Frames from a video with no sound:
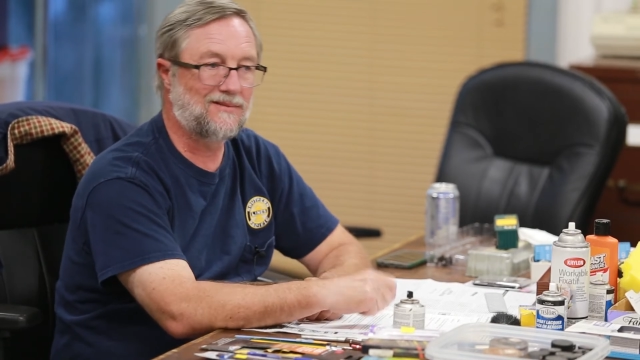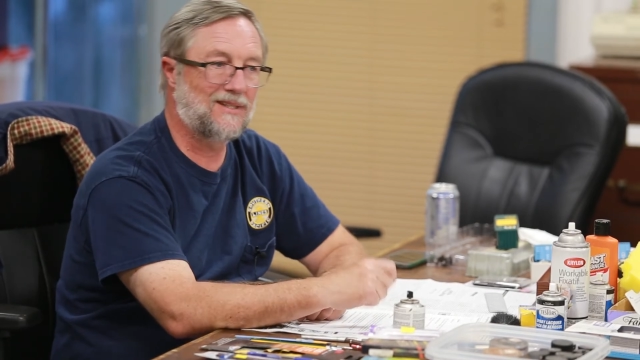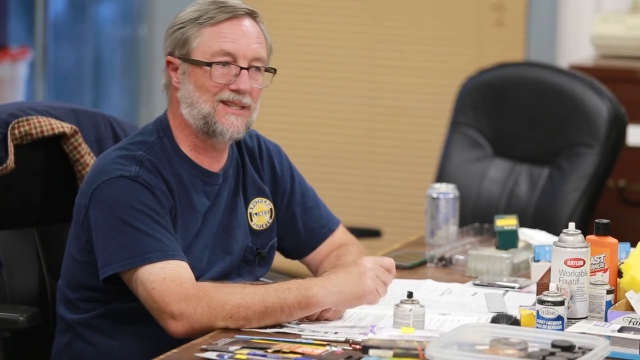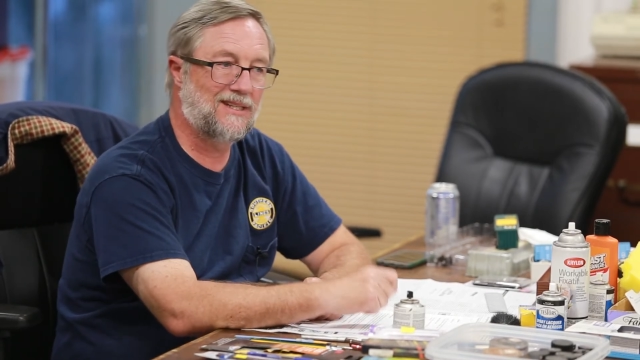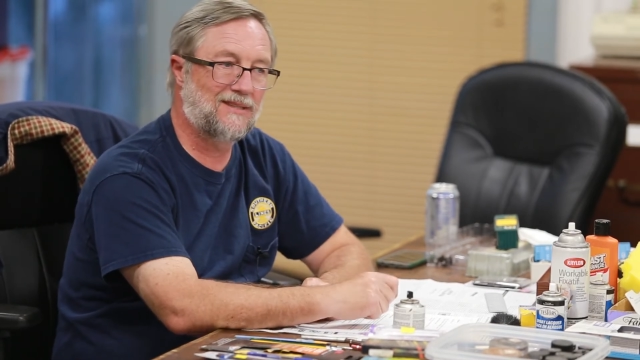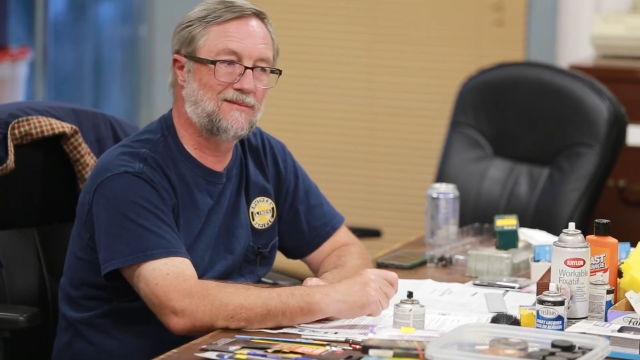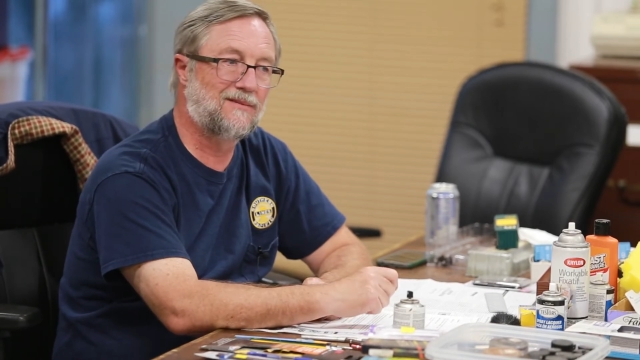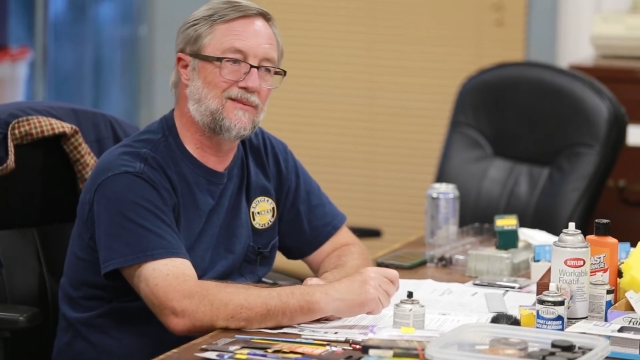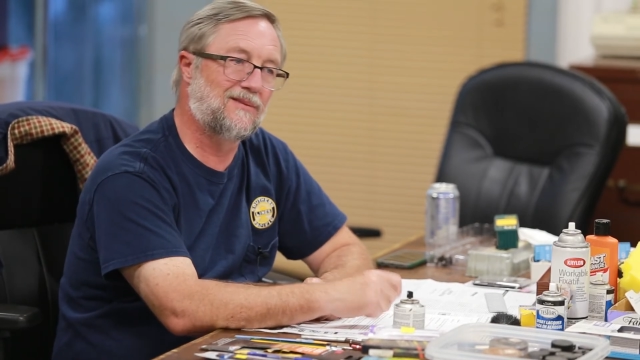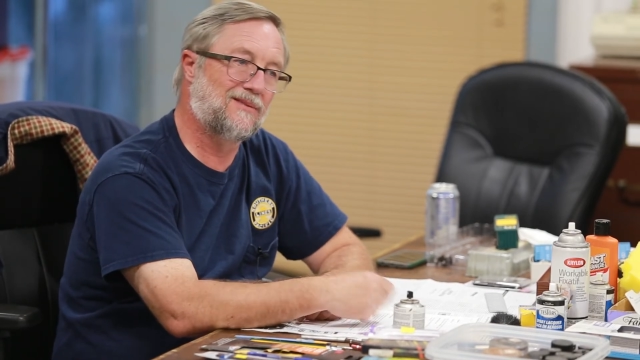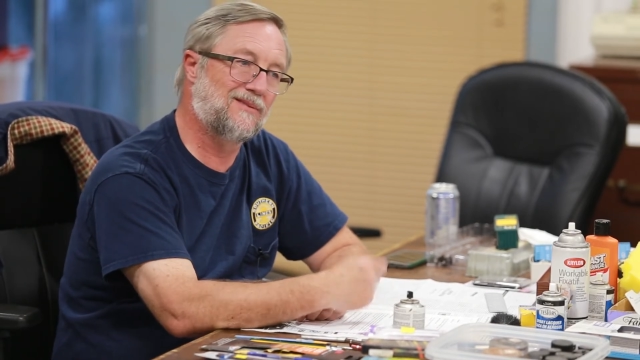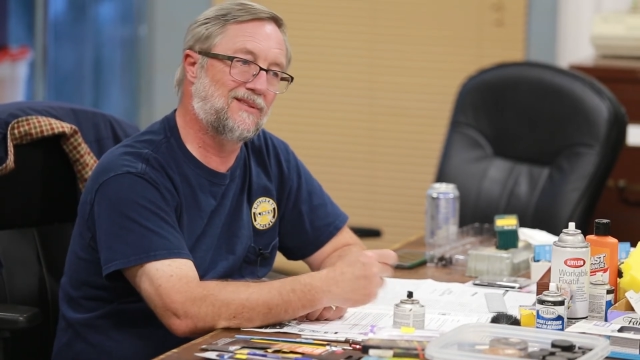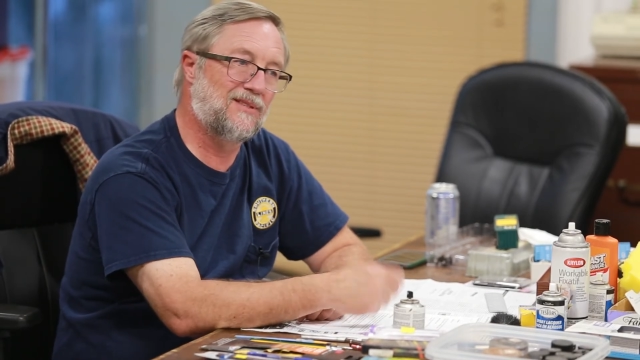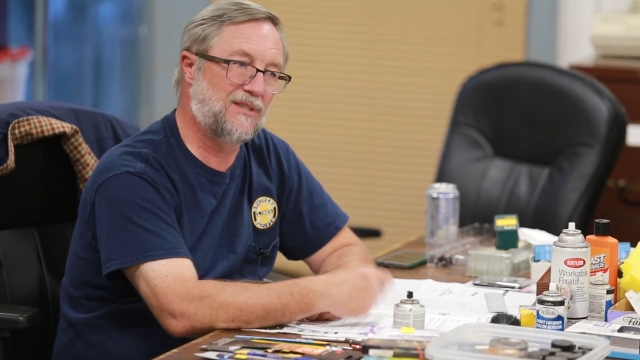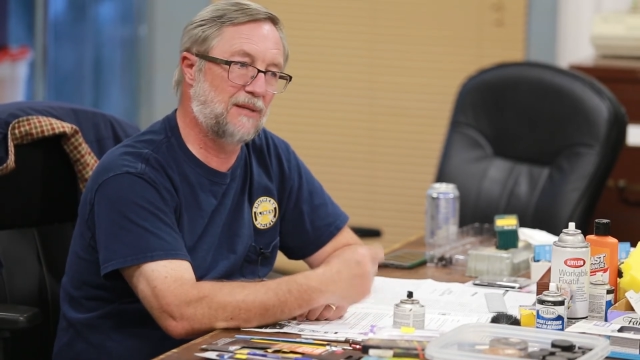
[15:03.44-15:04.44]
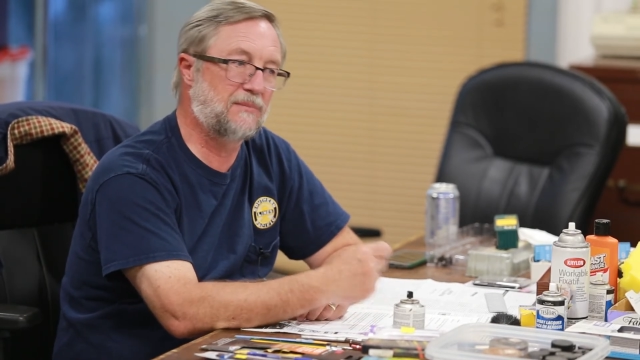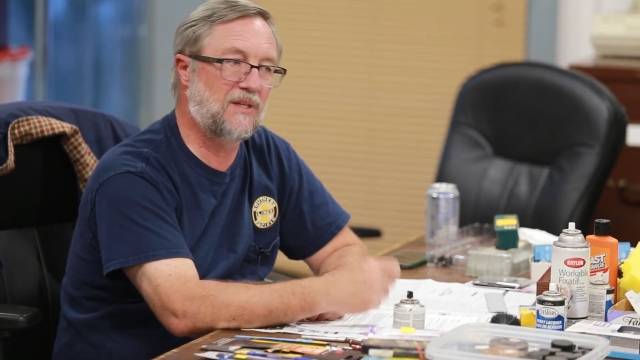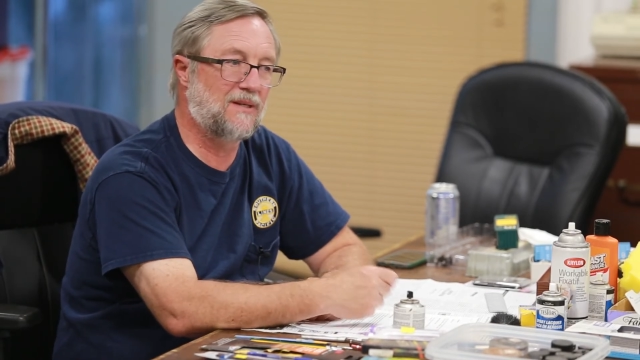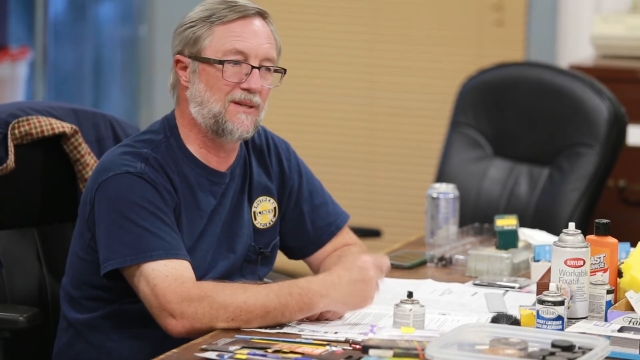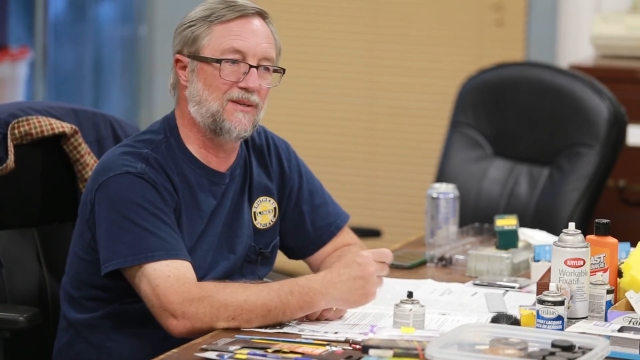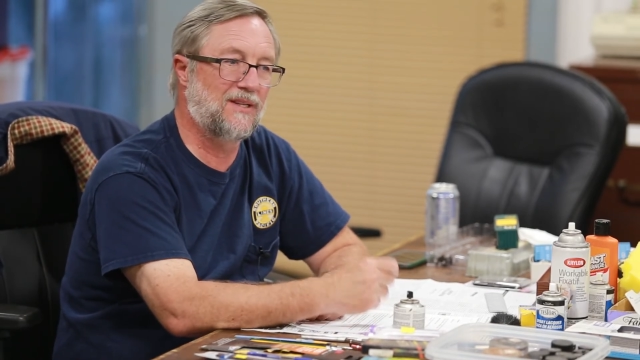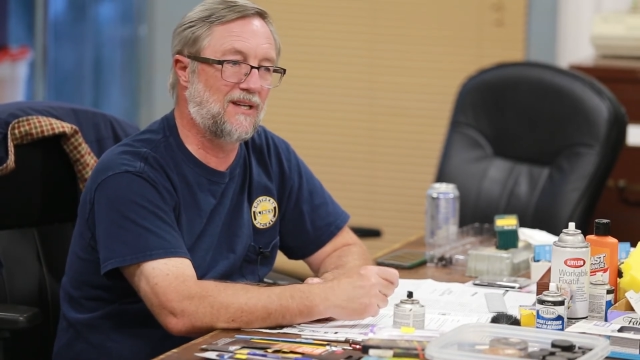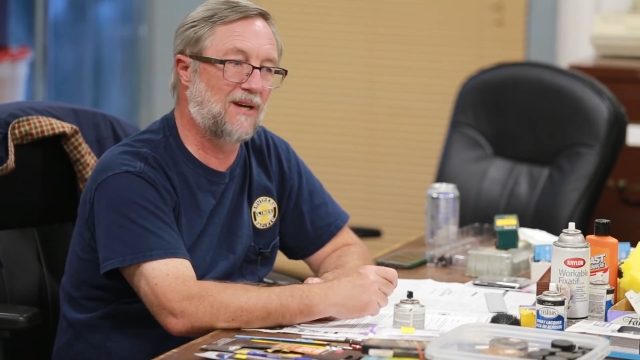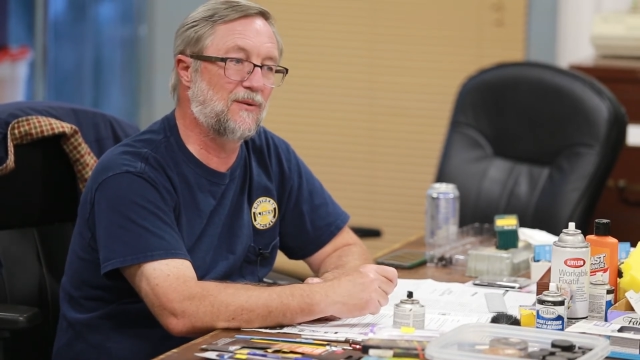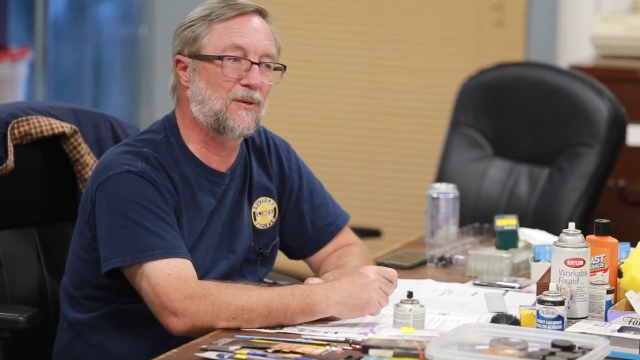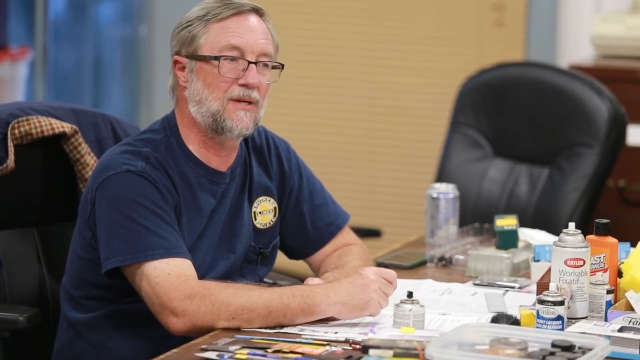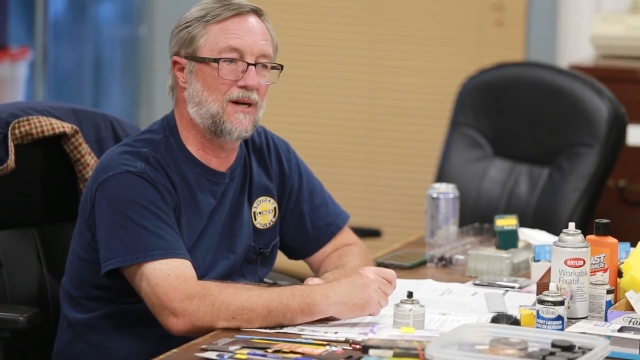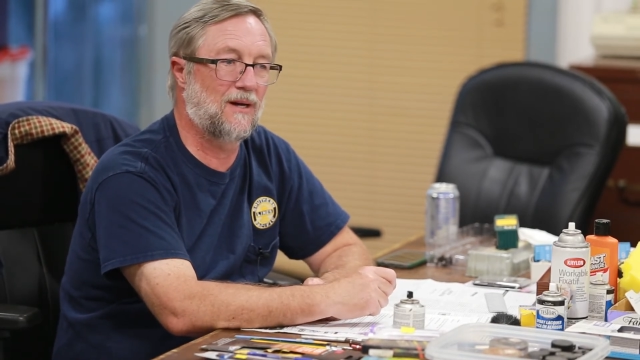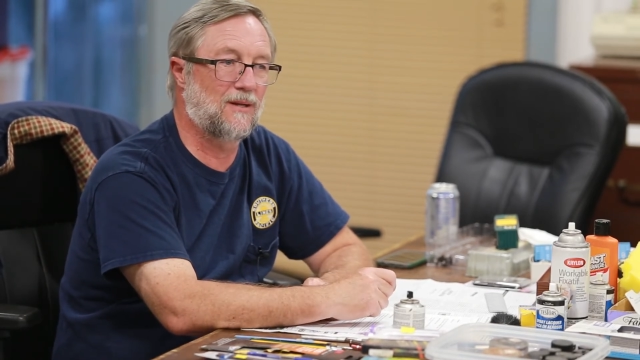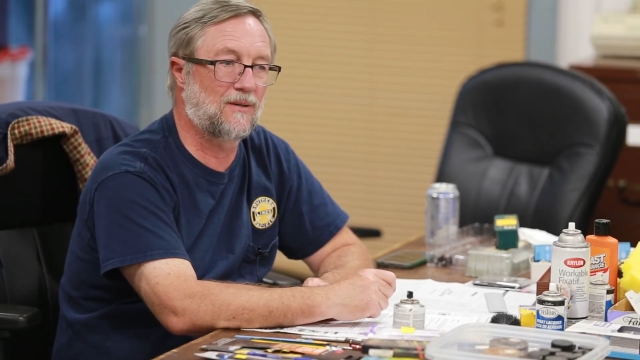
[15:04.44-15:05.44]
and dipped it in the other
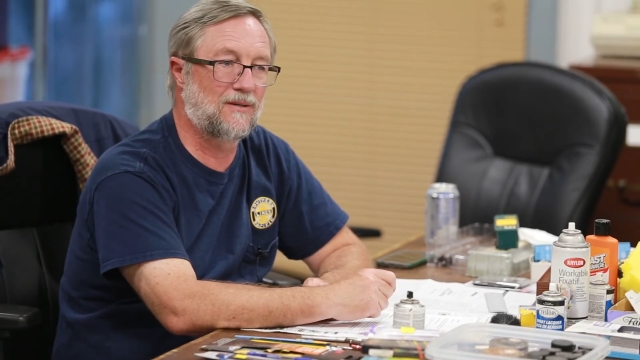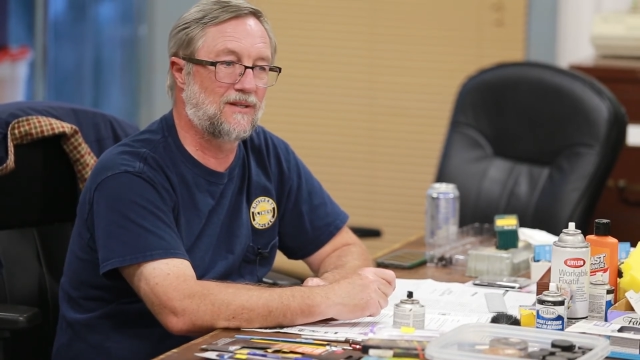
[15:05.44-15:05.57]
color